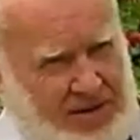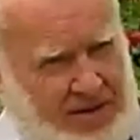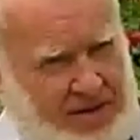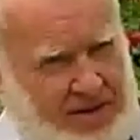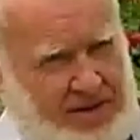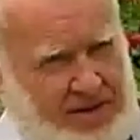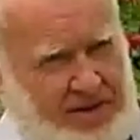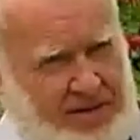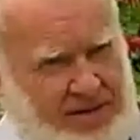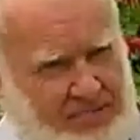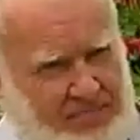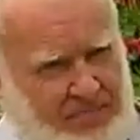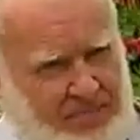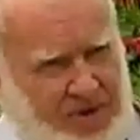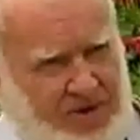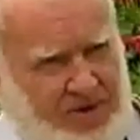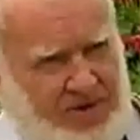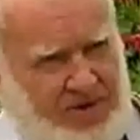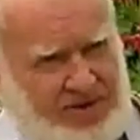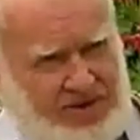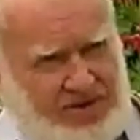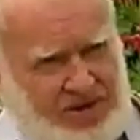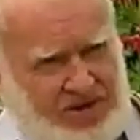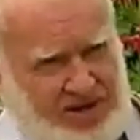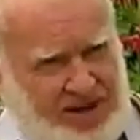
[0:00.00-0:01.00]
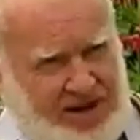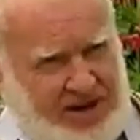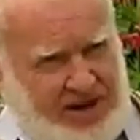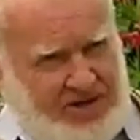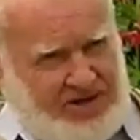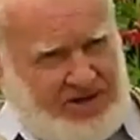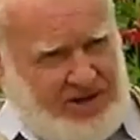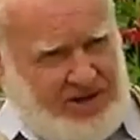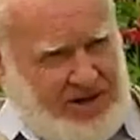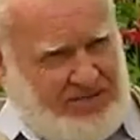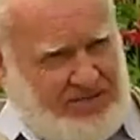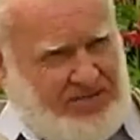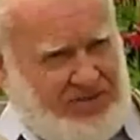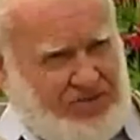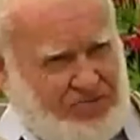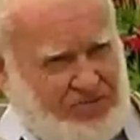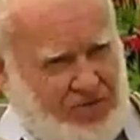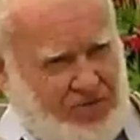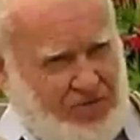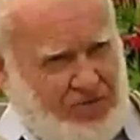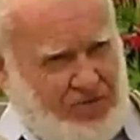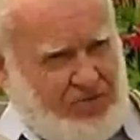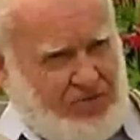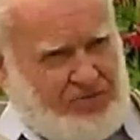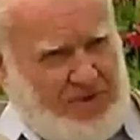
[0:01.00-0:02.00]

the better education of its rural